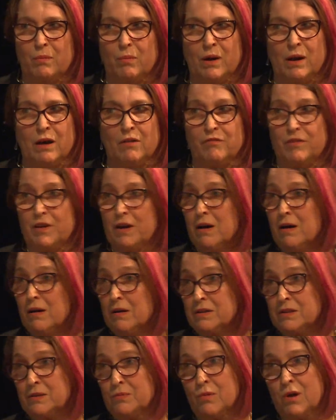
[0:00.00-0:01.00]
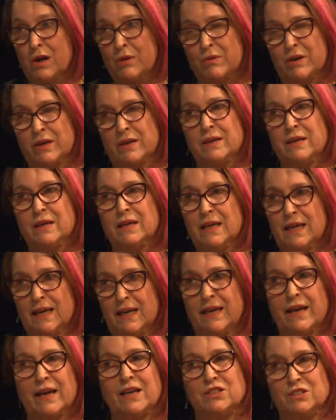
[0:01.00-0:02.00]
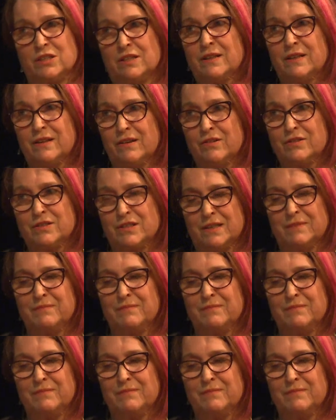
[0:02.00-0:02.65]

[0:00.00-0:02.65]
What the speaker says: we love the arts and why we're engaged in the arts.